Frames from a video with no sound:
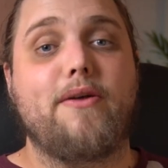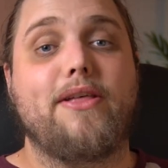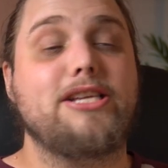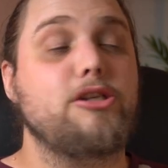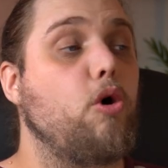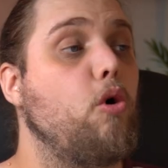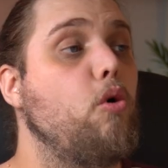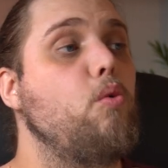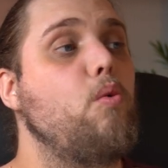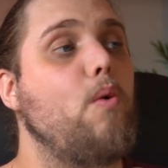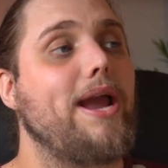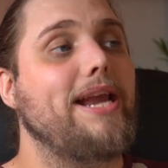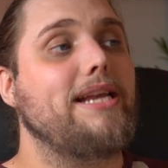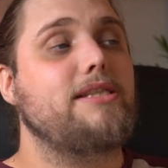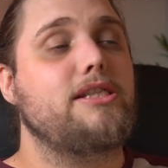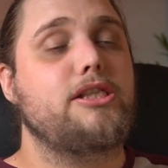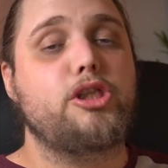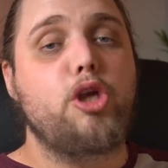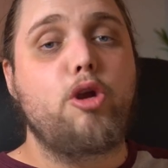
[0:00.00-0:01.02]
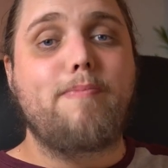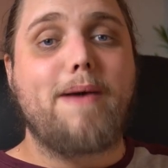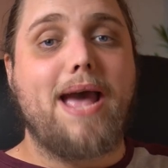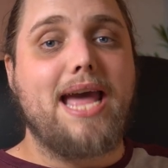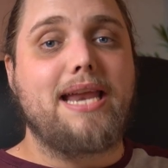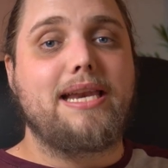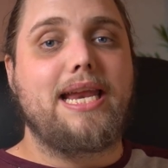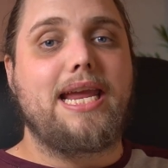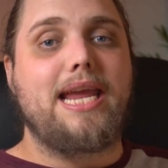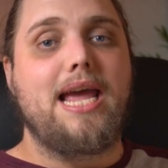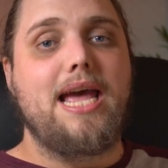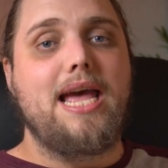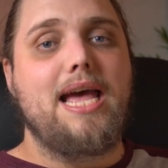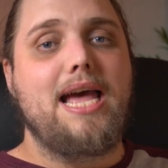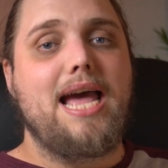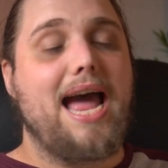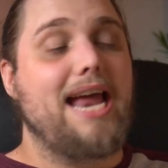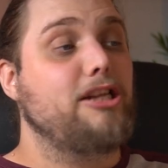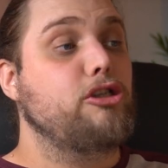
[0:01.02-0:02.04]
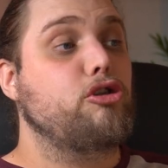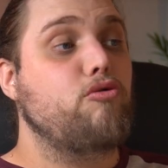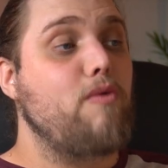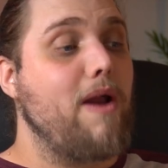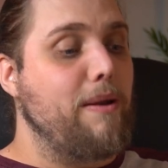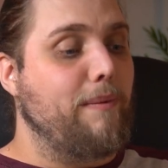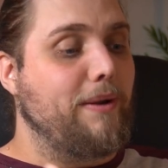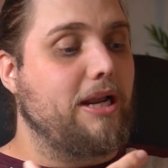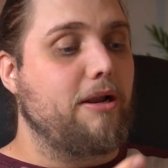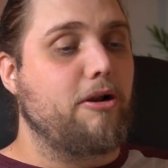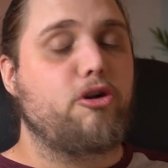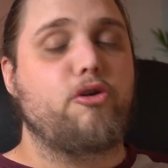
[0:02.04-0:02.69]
That's always super handy and it's great. We can